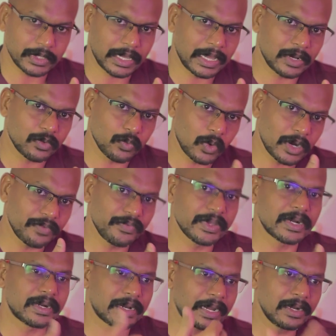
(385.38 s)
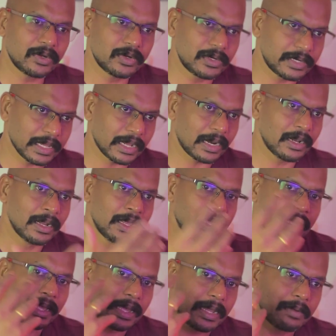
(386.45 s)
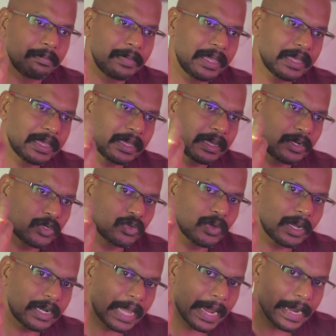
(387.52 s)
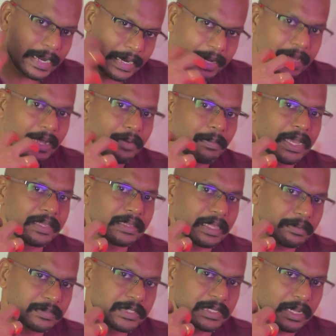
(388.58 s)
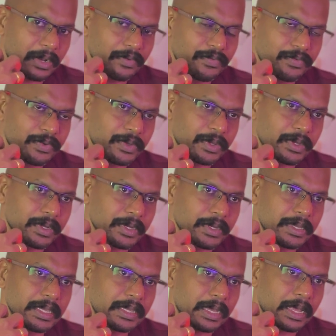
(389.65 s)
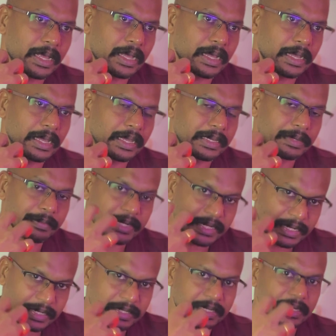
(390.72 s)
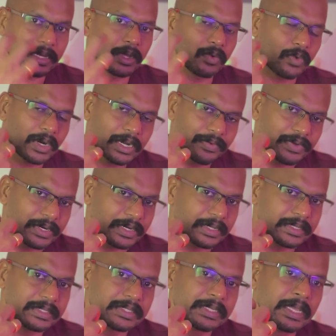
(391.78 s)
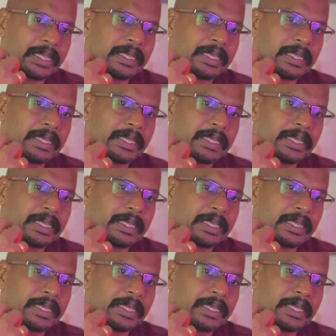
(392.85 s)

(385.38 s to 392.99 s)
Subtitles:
that what we are trying to tell and making into an idea by themselves, imitating or whatever it is,